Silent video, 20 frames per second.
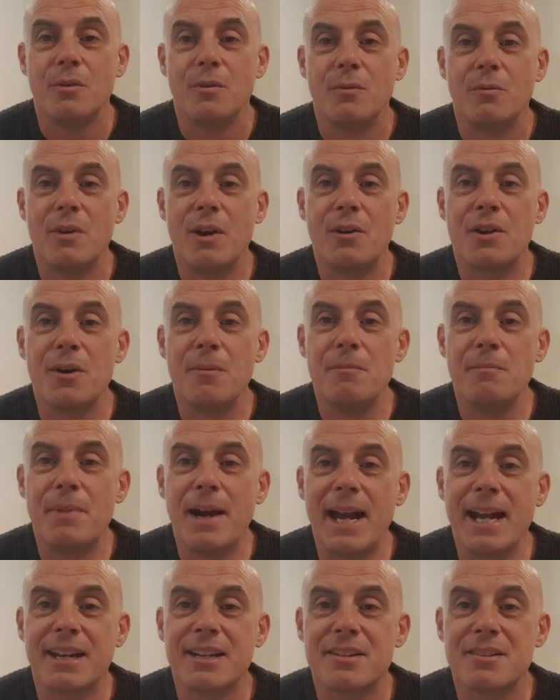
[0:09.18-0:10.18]
Welcome
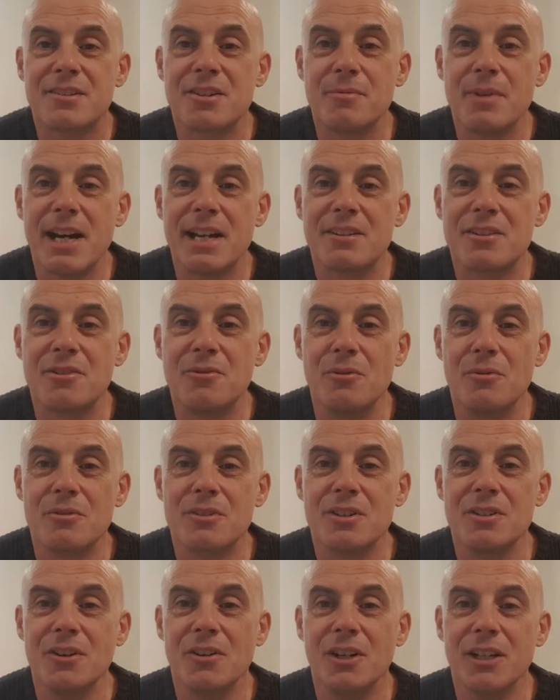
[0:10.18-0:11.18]
back to our talk
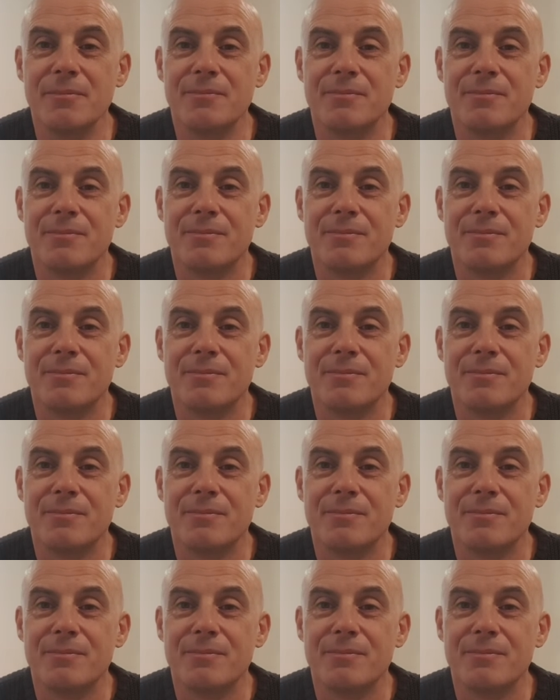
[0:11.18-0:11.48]
tonight.